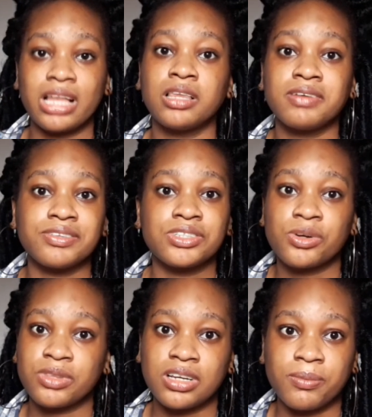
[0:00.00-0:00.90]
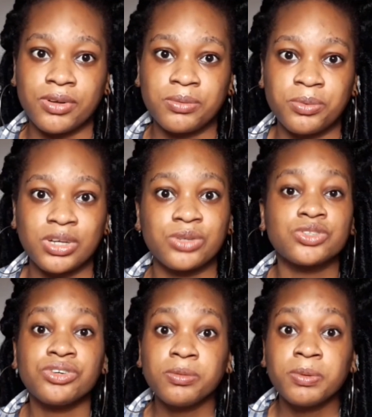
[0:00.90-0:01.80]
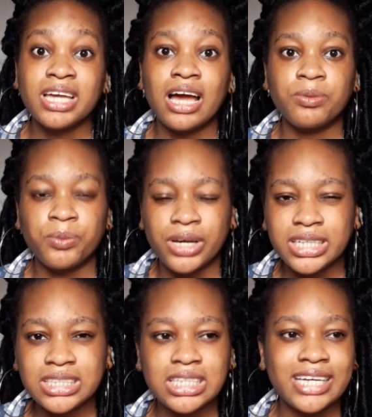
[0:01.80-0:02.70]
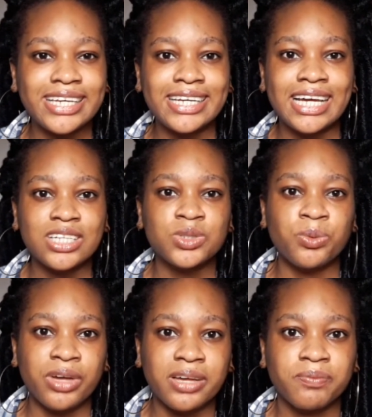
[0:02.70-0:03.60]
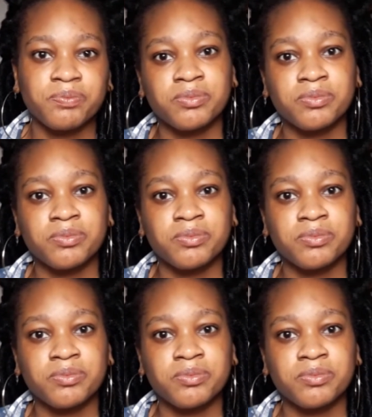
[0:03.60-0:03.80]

I love every single thing about the book. It's creepy and weird in a nice way,